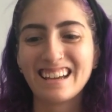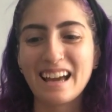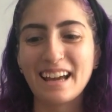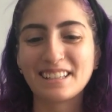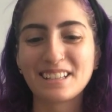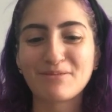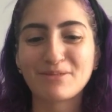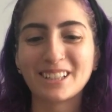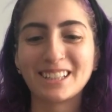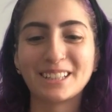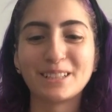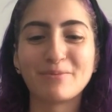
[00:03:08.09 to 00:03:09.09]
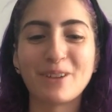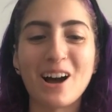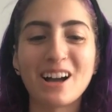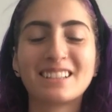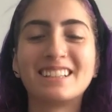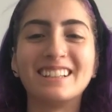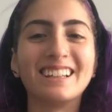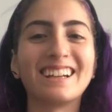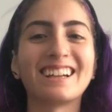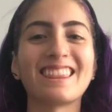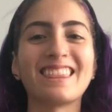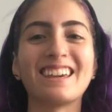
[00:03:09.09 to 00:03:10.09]
I just put a little box and
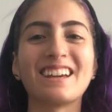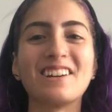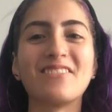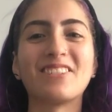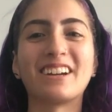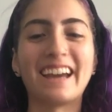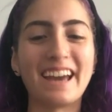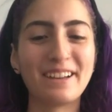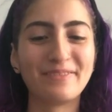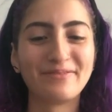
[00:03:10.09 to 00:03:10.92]
like a thing over it,